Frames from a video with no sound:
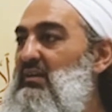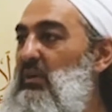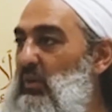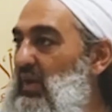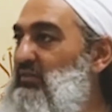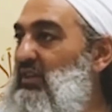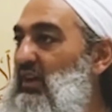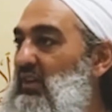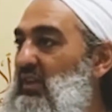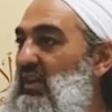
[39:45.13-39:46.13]
But we have to
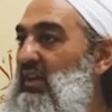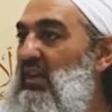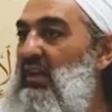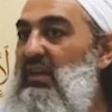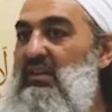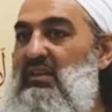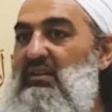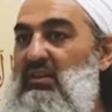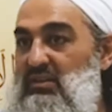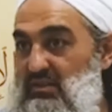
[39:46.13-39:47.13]
go there.
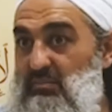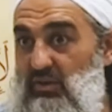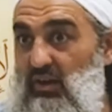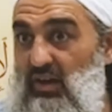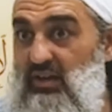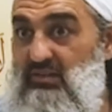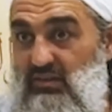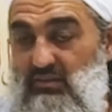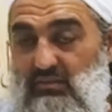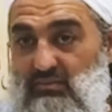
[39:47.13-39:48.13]
Like some guys,
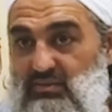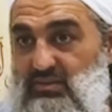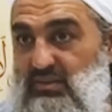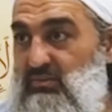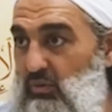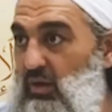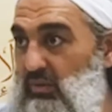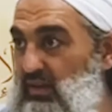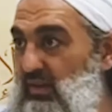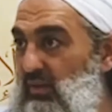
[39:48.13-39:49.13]
while we're
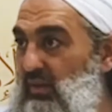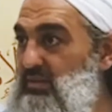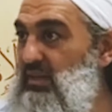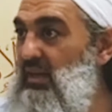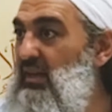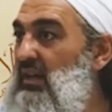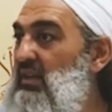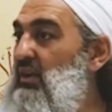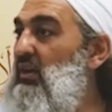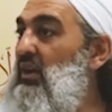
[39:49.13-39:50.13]
there, I'm saying
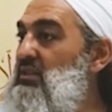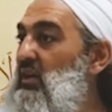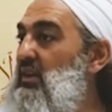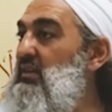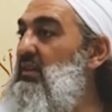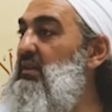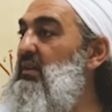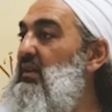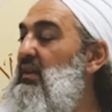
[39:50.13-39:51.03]
the guys like the